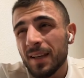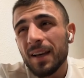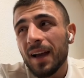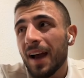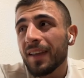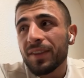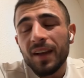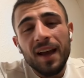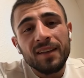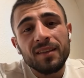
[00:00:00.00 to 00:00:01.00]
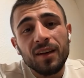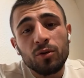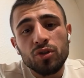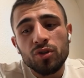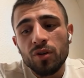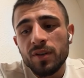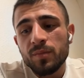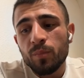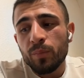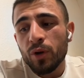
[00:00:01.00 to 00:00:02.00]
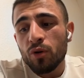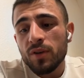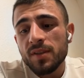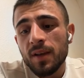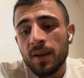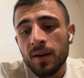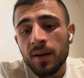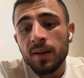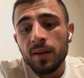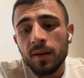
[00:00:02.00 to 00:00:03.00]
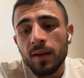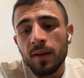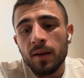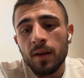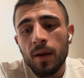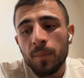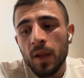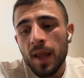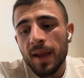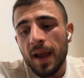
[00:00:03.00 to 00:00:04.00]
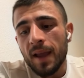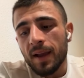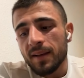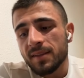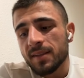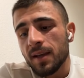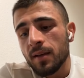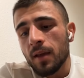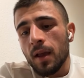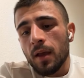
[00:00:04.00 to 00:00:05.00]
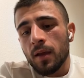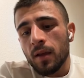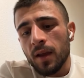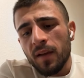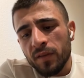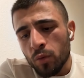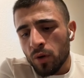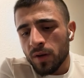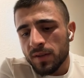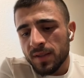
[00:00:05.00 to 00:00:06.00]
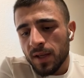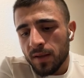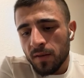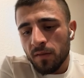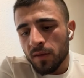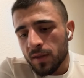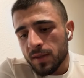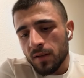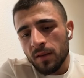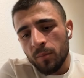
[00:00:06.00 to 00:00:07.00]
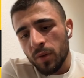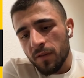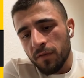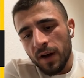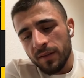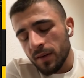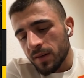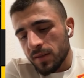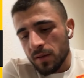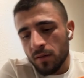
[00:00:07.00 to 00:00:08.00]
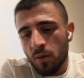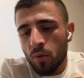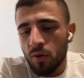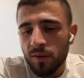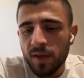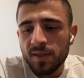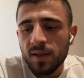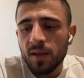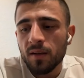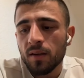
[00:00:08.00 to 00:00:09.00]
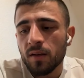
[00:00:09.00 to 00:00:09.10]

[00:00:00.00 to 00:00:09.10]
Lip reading: Yeah, I think I did a good choice because really, like I can say, everyone said, even this the big fighters in the world, they say